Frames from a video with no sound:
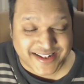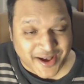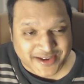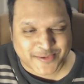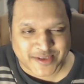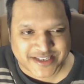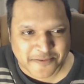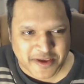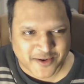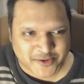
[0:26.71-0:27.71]
The last one's
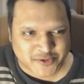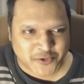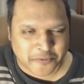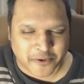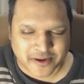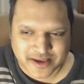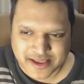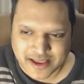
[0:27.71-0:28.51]
going to be a quadruple.